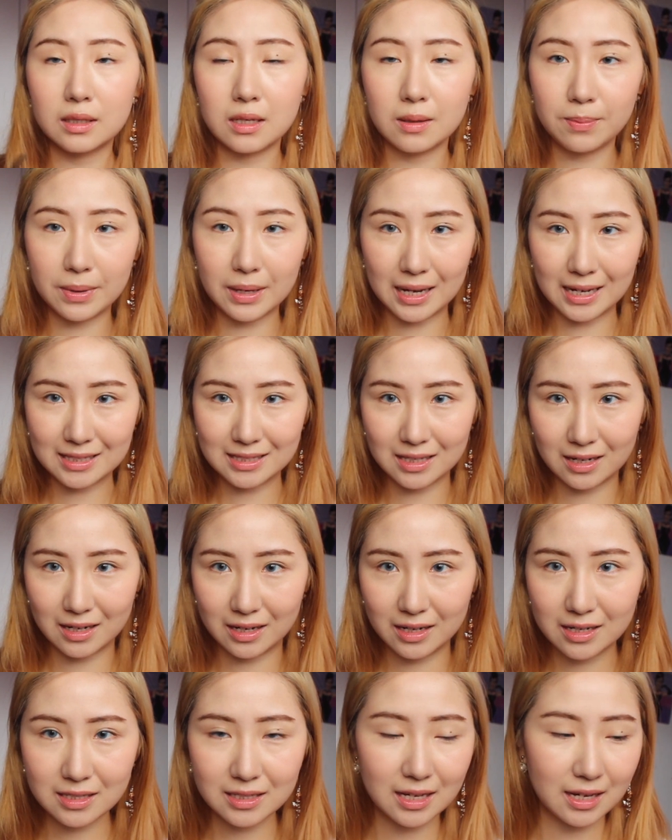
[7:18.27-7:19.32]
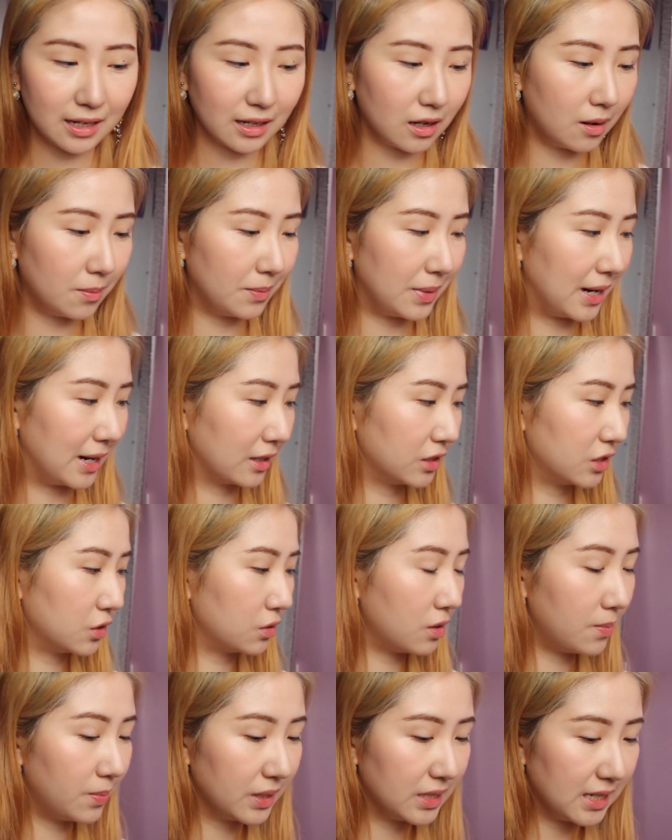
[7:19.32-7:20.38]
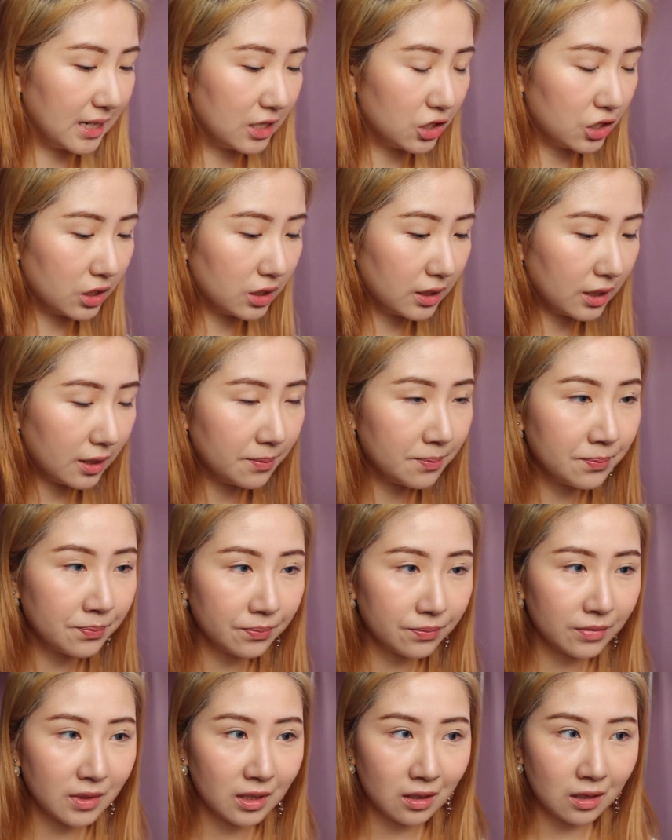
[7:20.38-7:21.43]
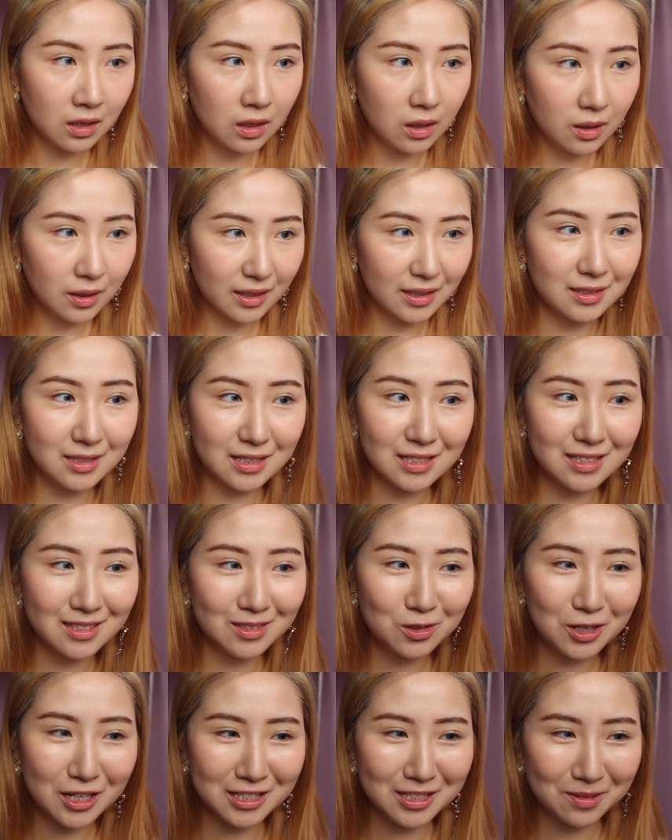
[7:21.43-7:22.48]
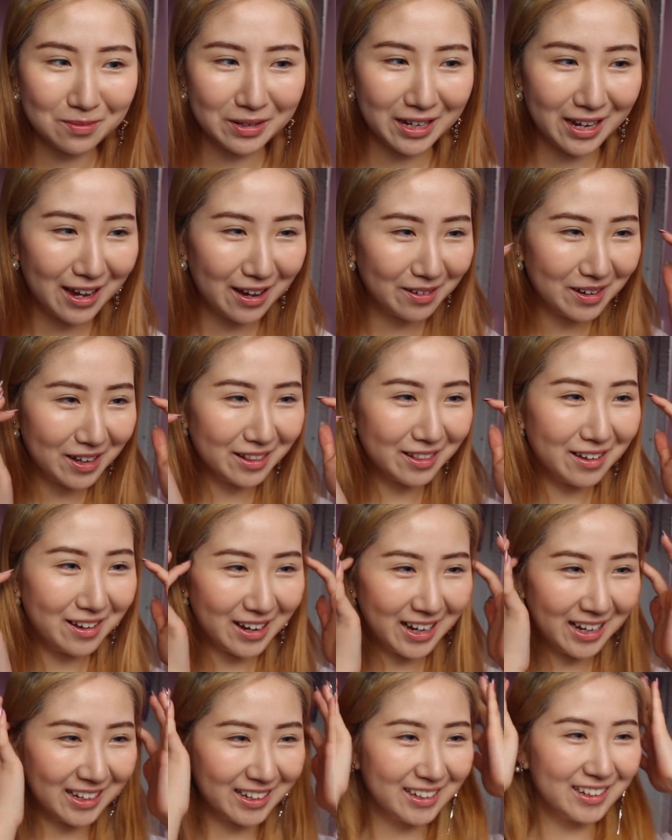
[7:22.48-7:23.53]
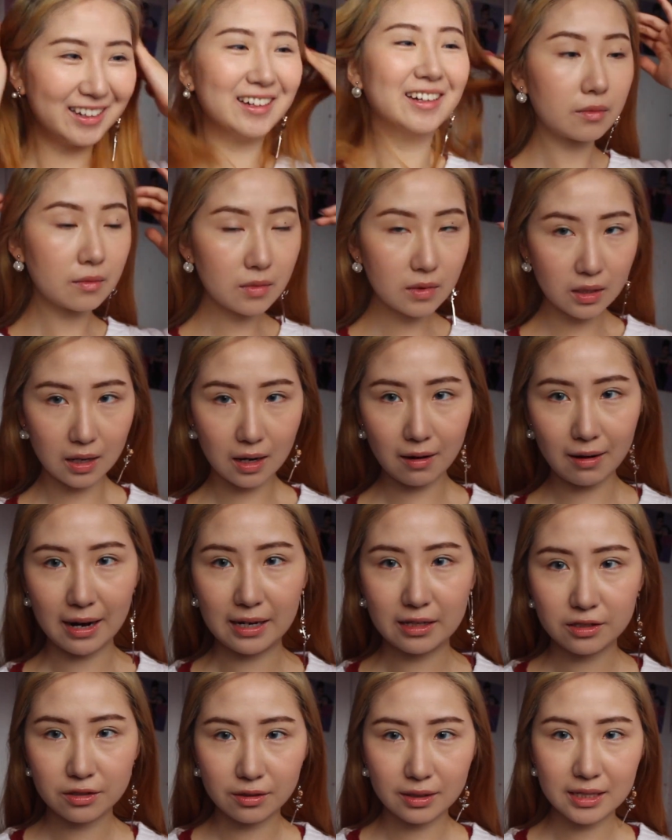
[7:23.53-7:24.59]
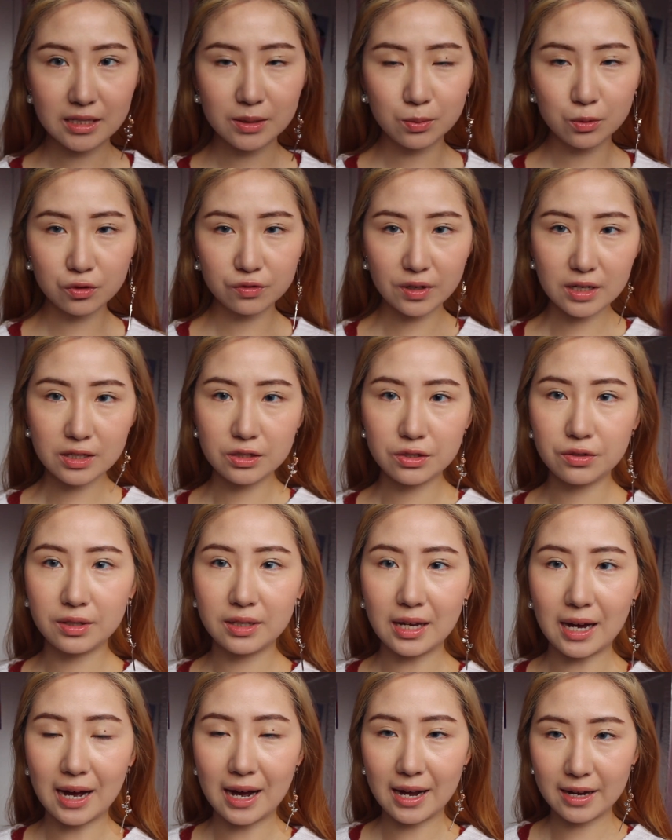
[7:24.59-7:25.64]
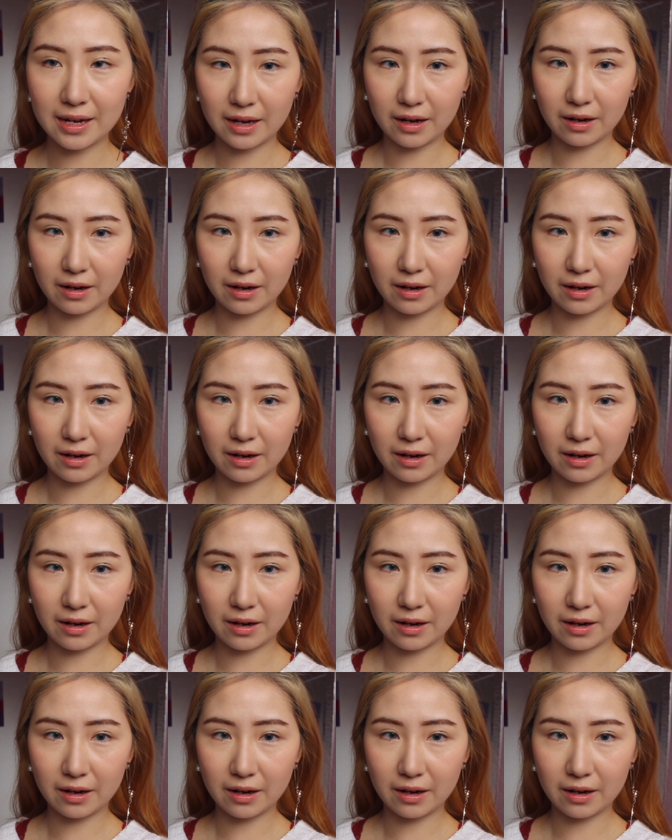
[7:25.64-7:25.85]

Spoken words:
keep it as it is and come back to it potentially because it's stressing me out a lot. Alright, so let's move on to the eye